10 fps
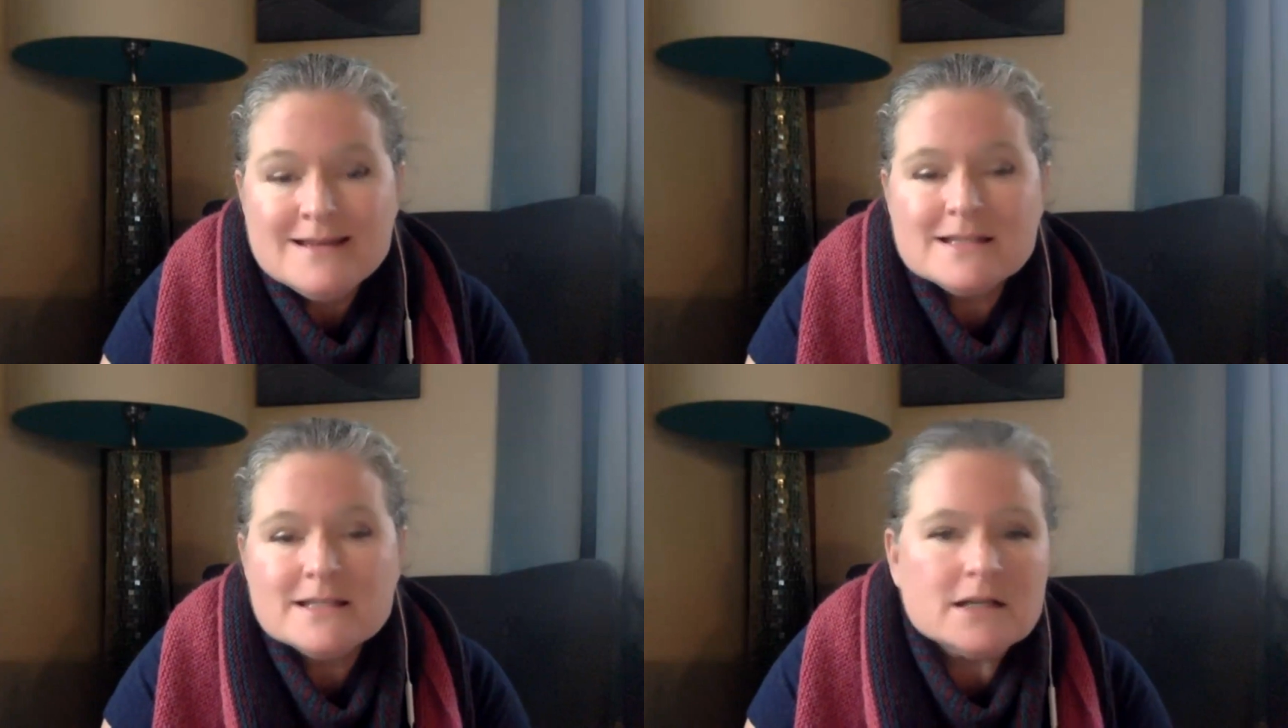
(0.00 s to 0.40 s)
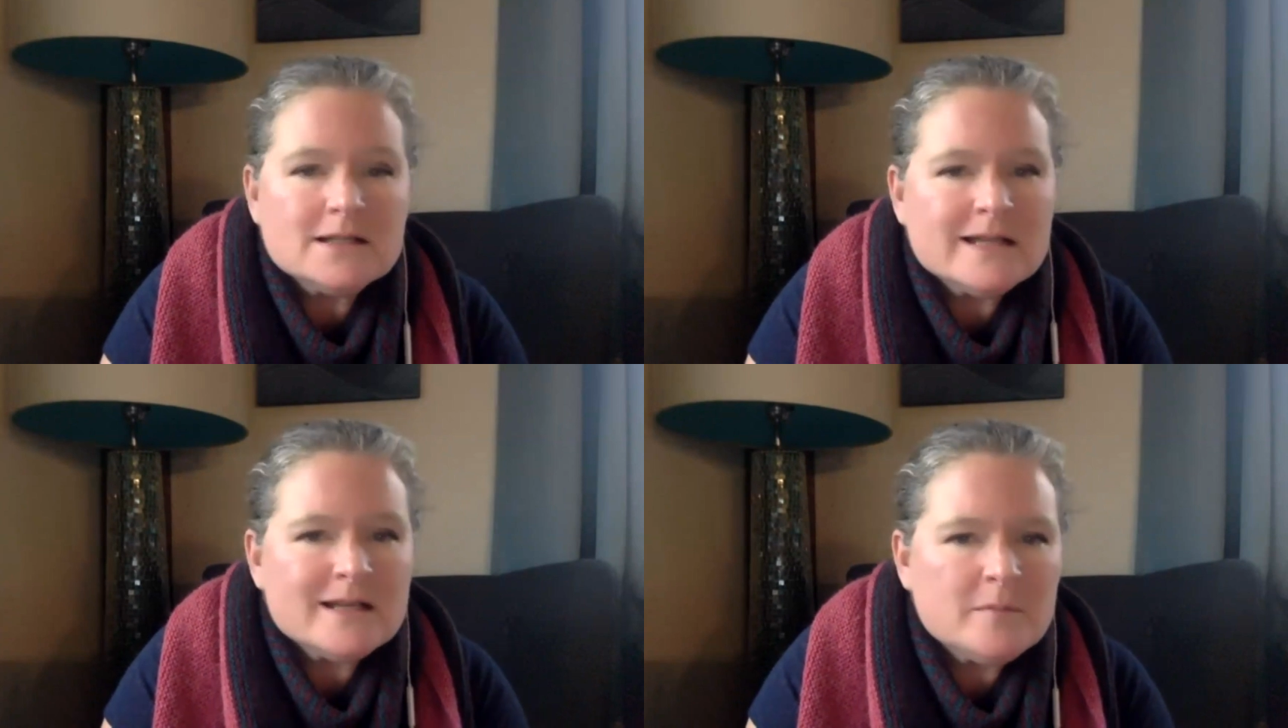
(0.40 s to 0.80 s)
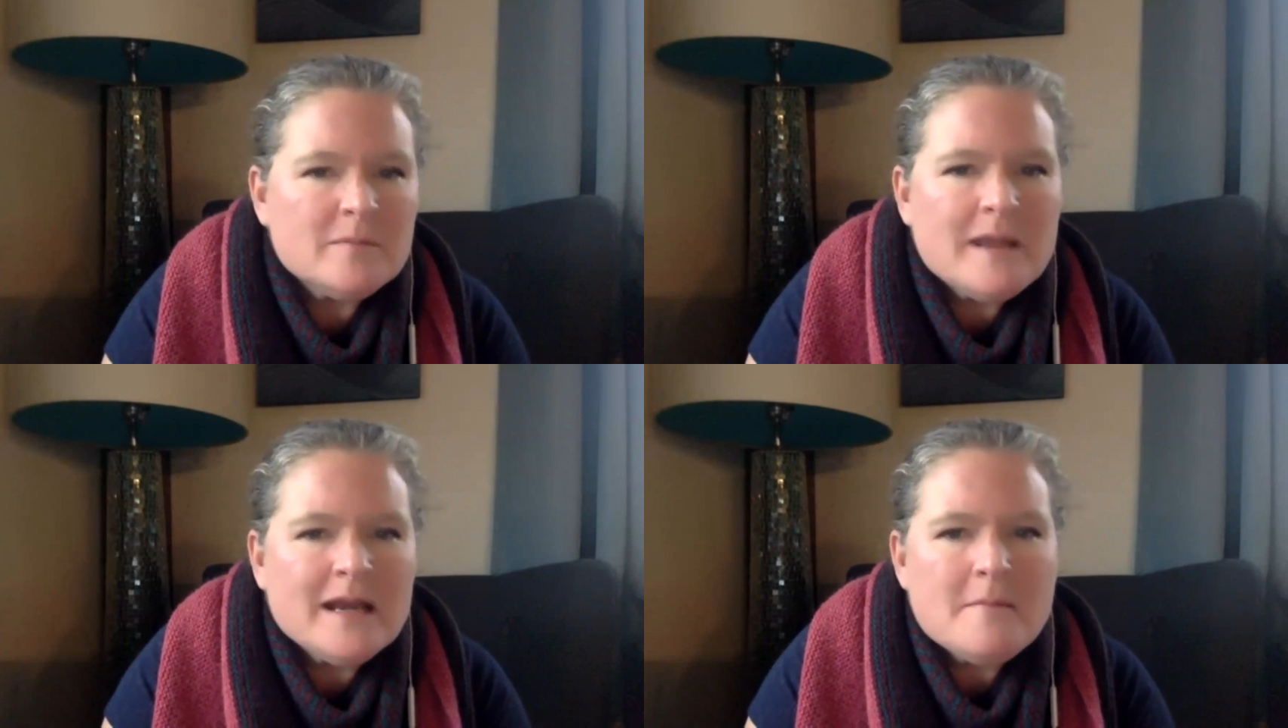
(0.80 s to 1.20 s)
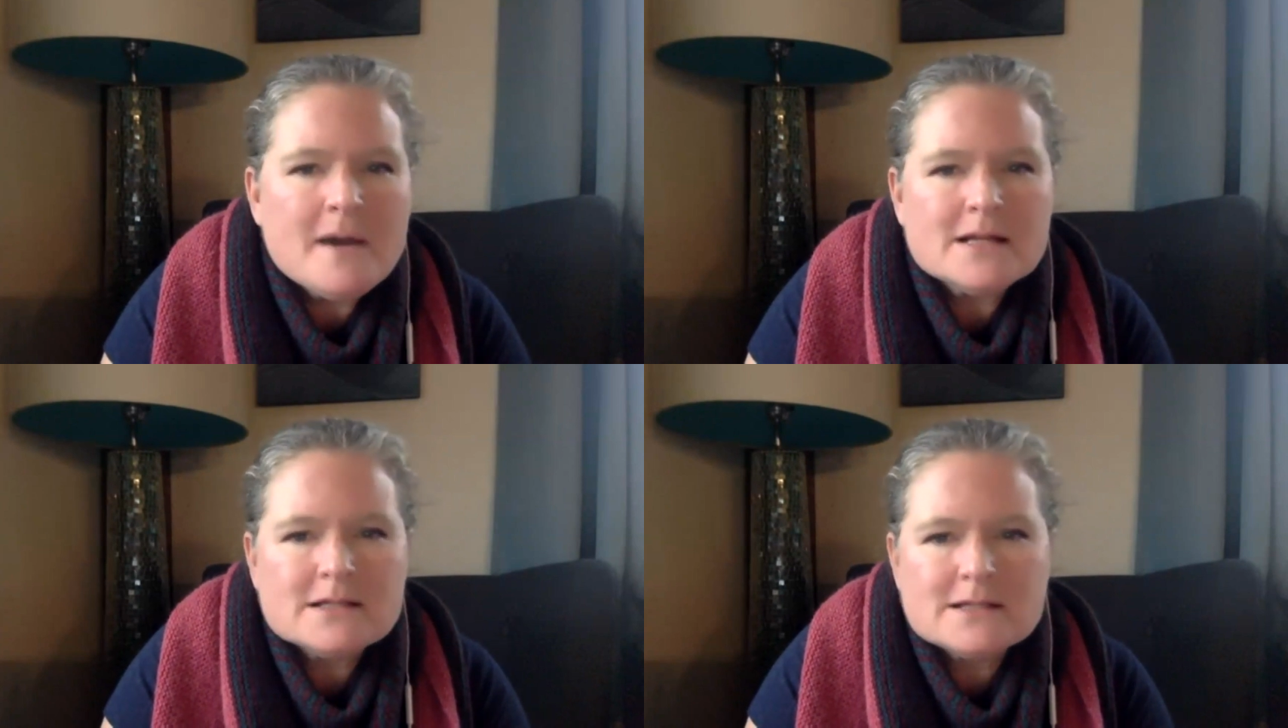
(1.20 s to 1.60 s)
Still, it had been many
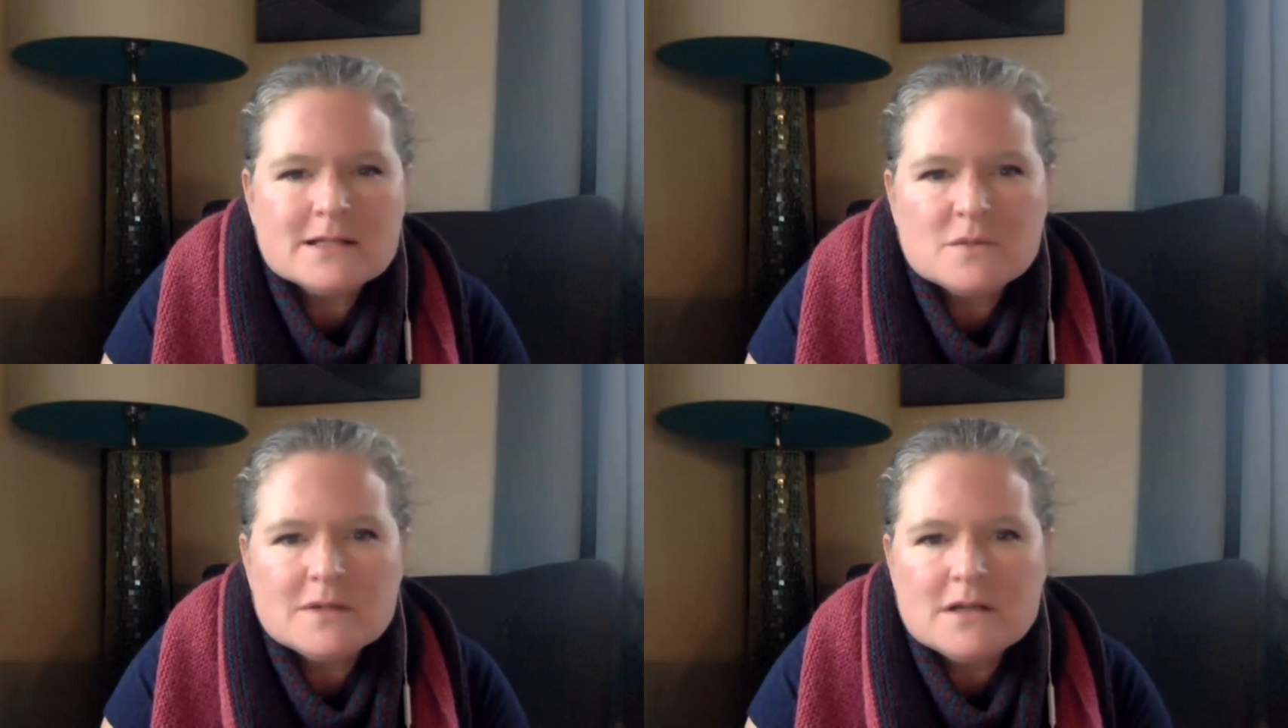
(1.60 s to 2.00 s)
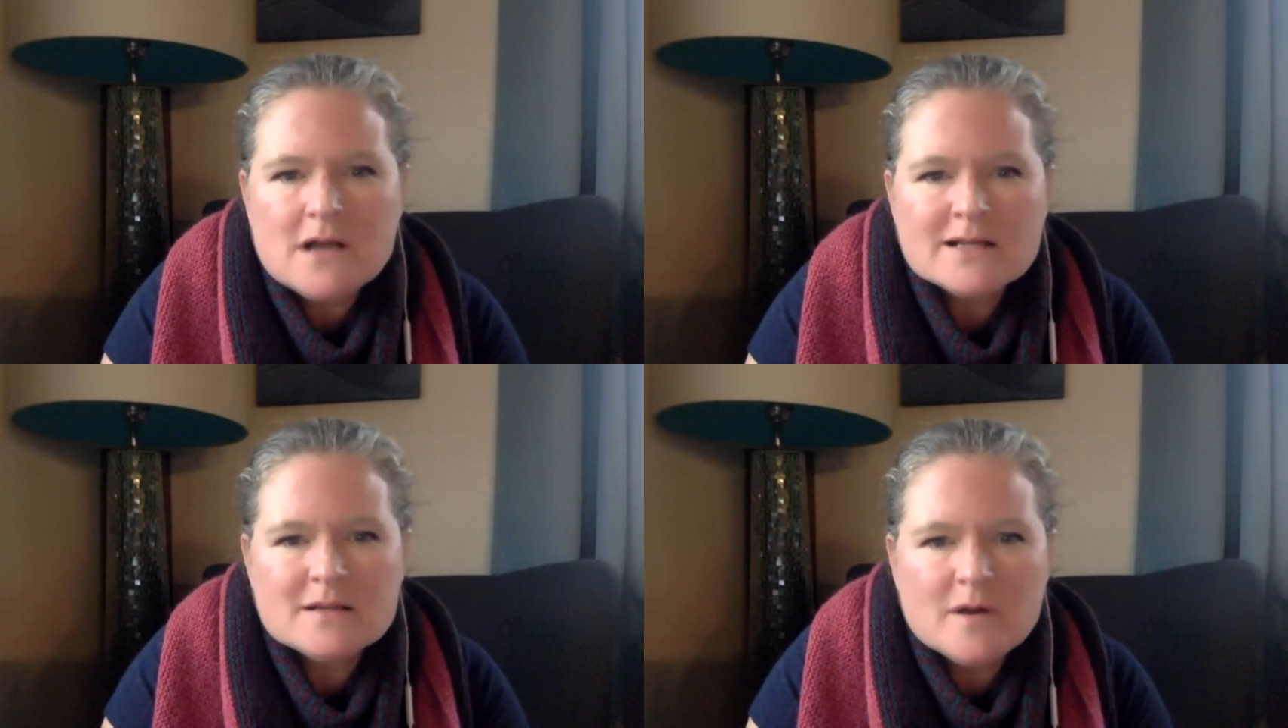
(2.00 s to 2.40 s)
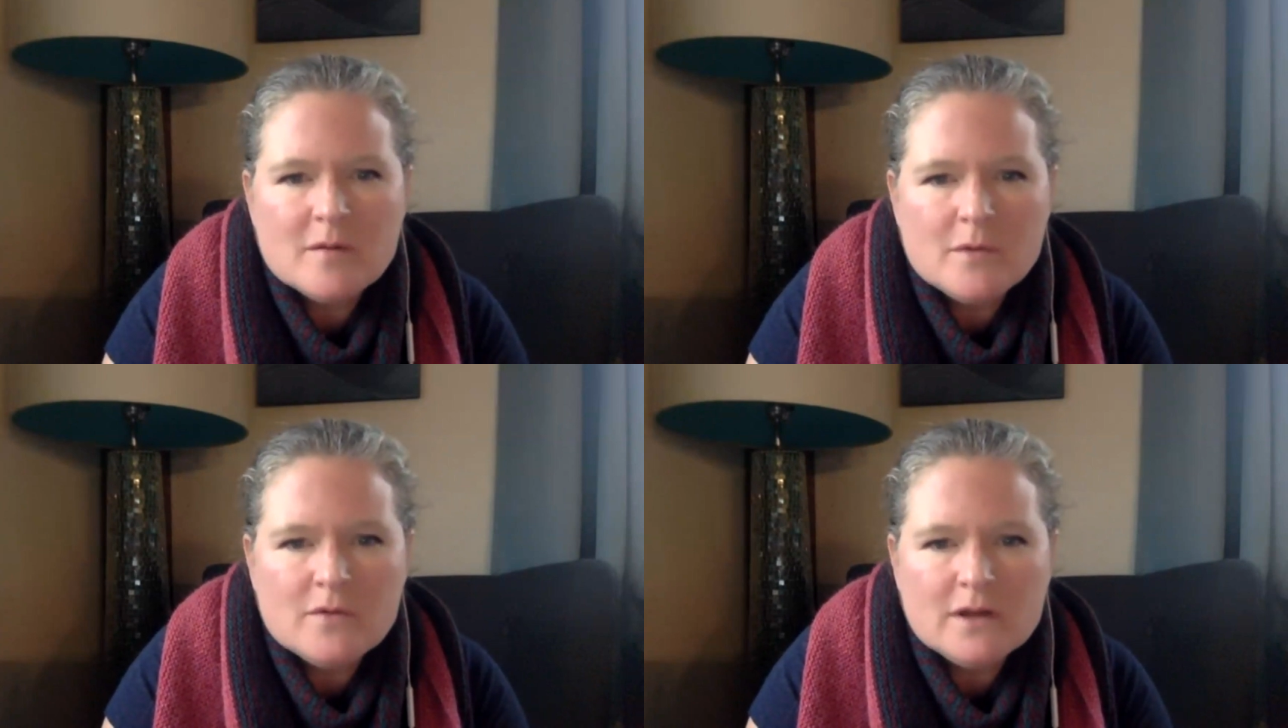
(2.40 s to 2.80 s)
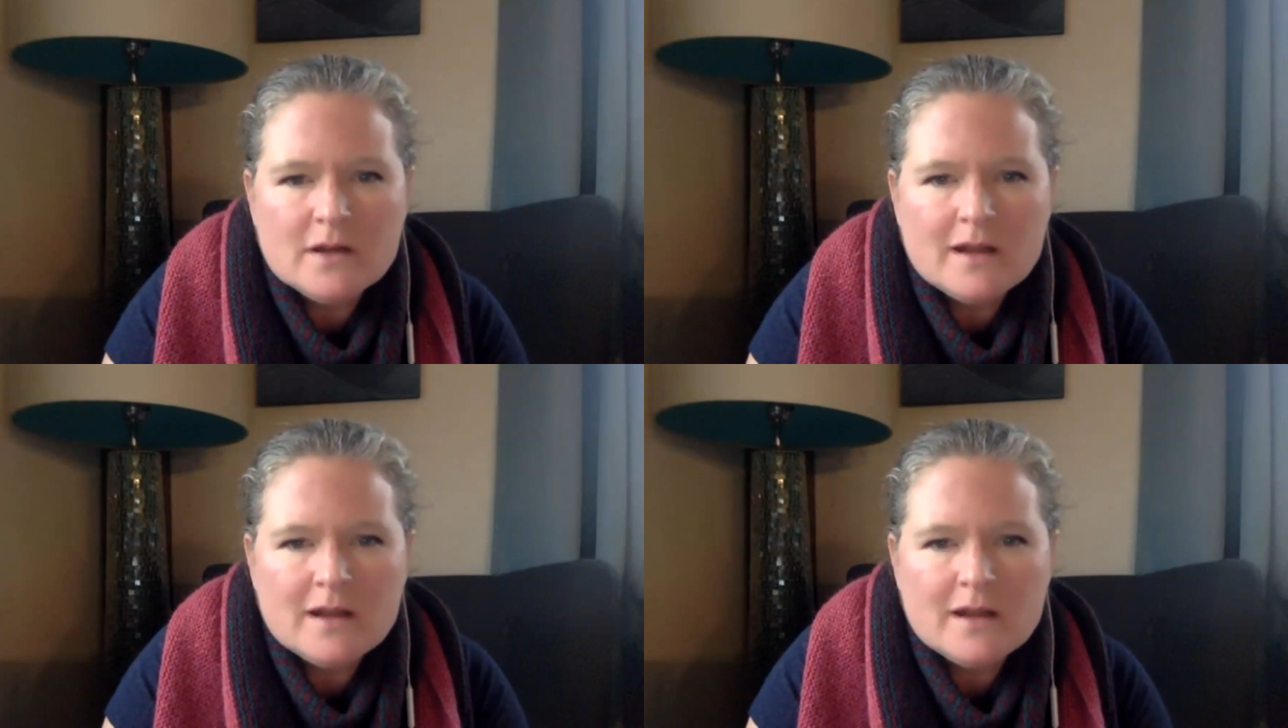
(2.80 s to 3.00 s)
months since we talked about moving,